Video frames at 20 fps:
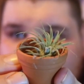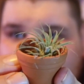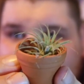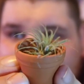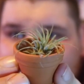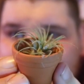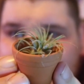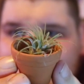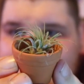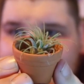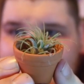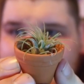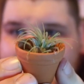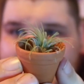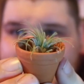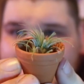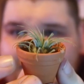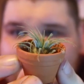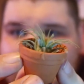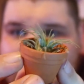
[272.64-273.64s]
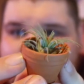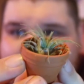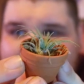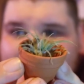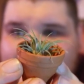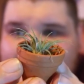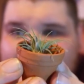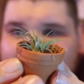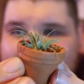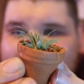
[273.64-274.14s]
just
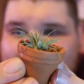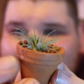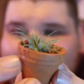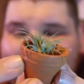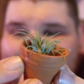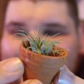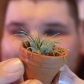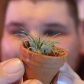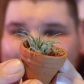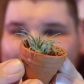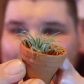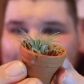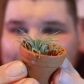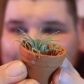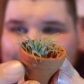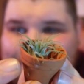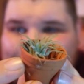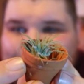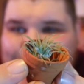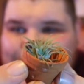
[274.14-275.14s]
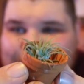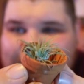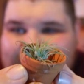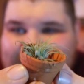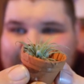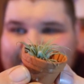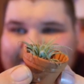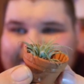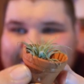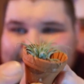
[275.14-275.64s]
adorable
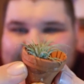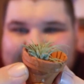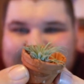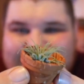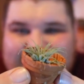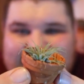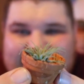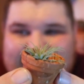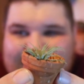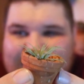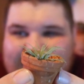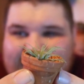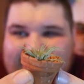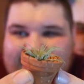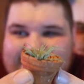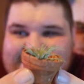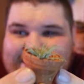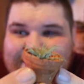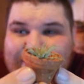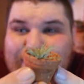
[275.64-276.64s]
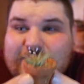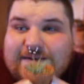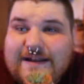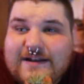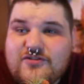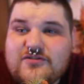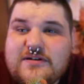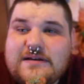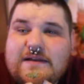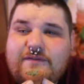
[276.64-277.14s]
little mini plants. Like you're literally
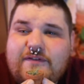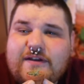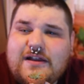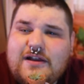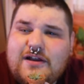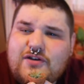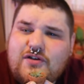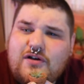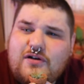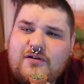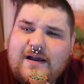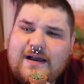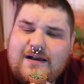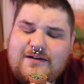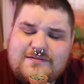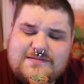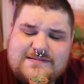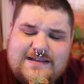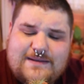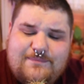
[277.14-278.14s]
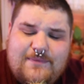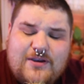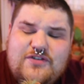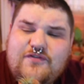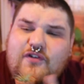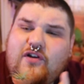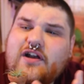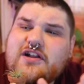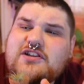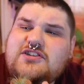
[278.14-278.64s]
living in a dollhouse, and it makes you feel like a
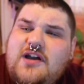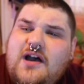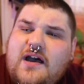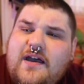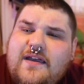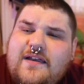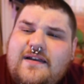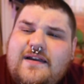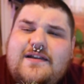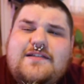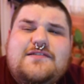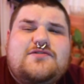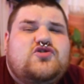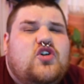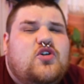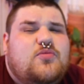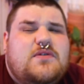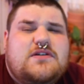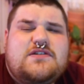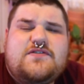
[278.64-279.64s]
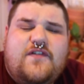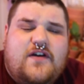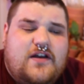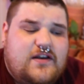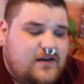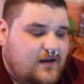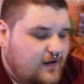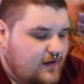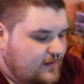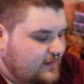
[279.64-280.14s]
giant, and it's so much fun.
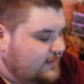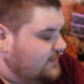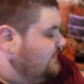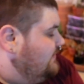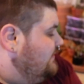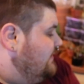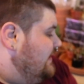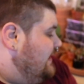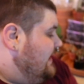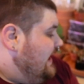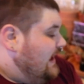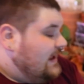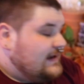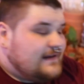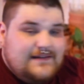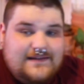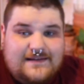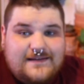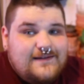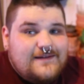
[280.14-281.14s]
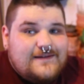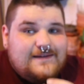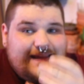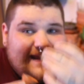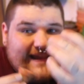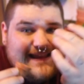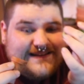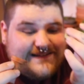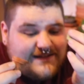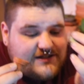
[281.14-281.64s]
And
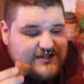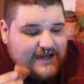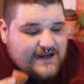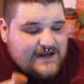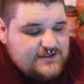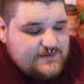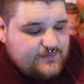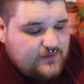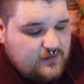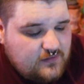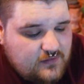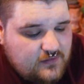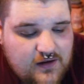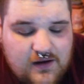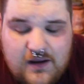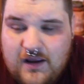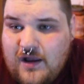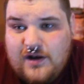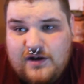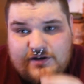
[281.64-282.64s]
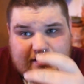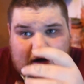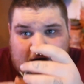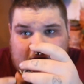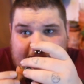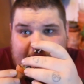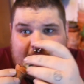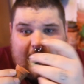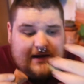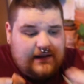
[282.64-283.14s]
interchangeable. Don't like the
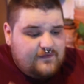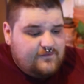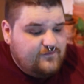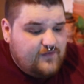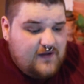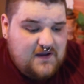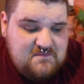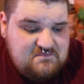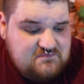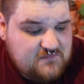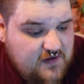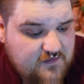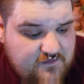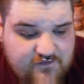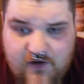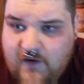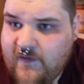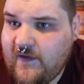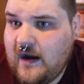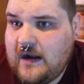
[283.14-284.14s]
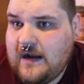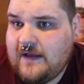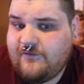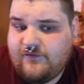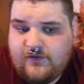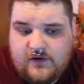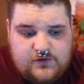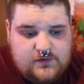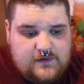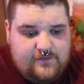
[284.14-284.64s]
iron anther? Throw the iron anther
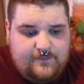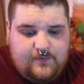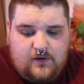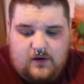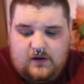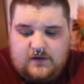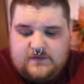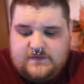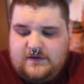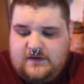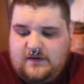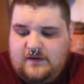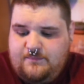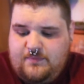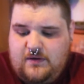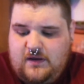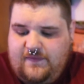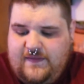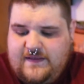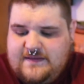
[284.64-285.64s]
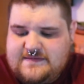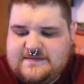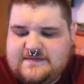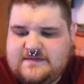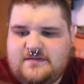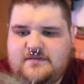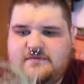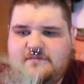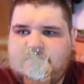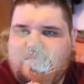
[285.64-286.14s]
into another pot. Put this
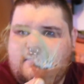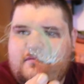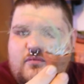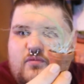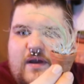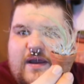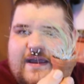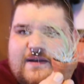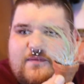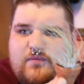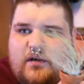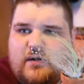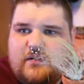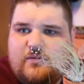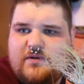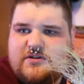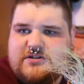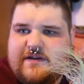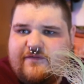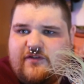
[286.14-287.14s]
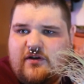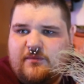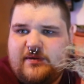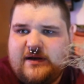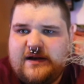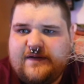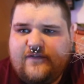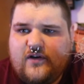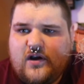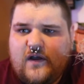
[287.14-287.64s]
weird one, which I've completely
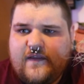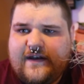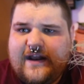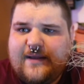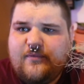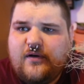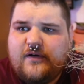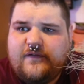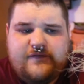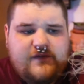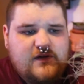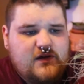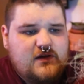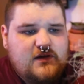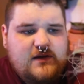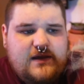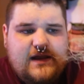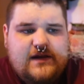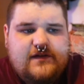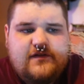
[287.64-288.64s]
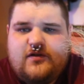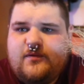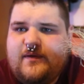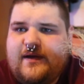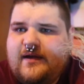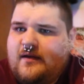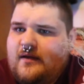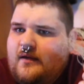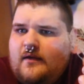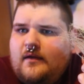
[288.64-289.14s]
forgotten the name of, into it.
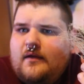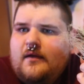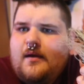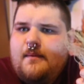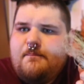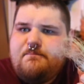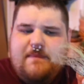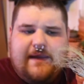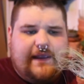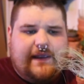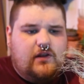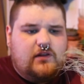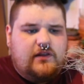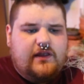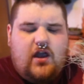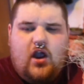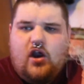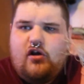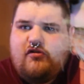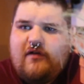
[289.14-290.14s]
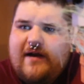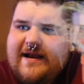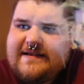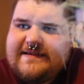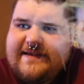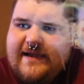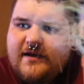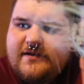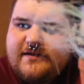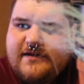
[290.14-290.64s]
Make it look like a crazy
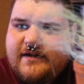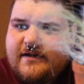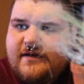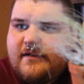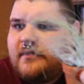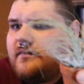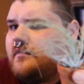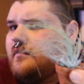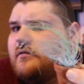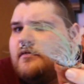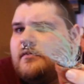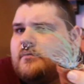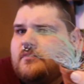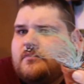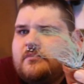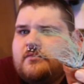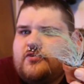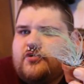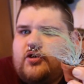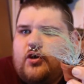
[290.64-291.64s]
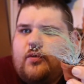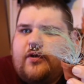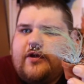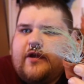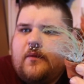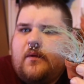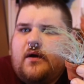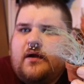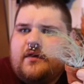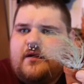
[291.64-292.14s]
onion. Do what you
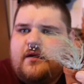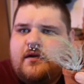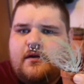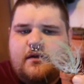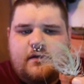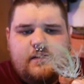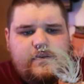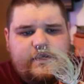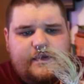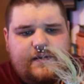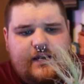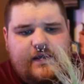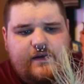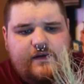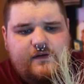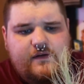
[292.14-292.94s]
want, you know?